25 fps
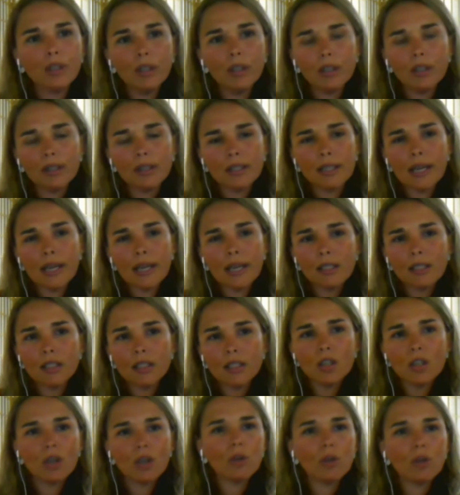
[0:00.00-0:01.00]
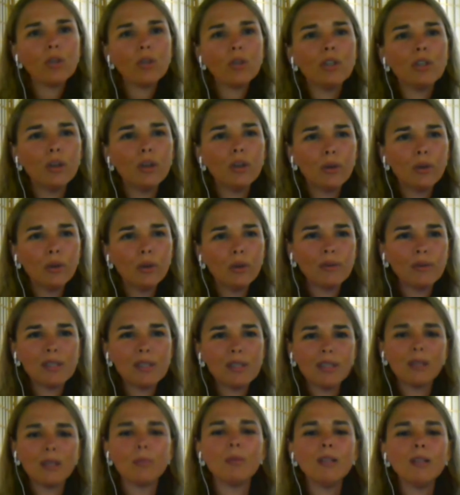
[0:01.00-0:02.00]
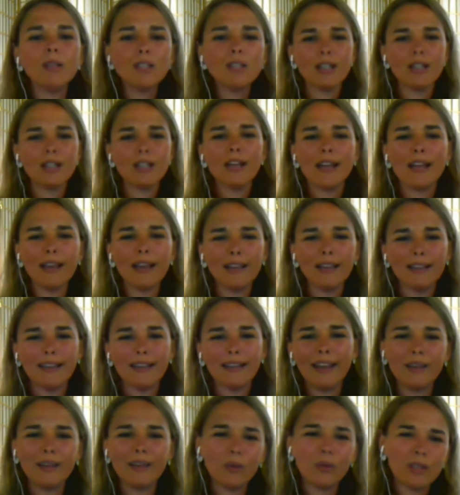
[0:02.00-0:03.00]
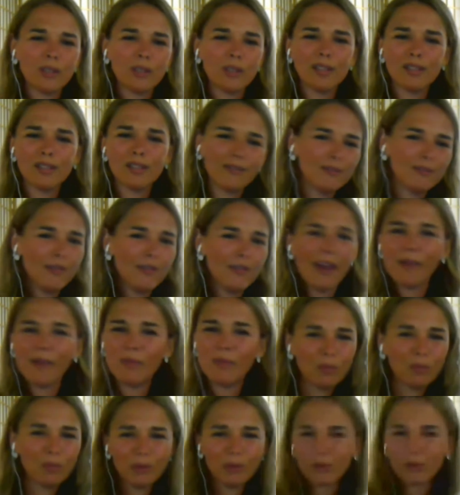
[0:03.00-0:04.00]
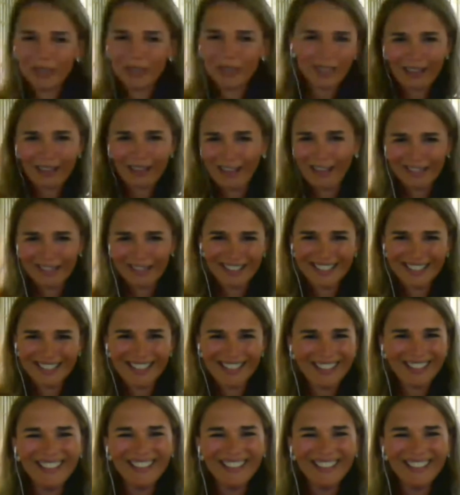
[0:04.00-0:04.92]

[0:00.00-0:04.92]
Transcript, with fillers: it's nice to know. You know, I was at the beach today, and, and there was five people doing the cleanse. You know,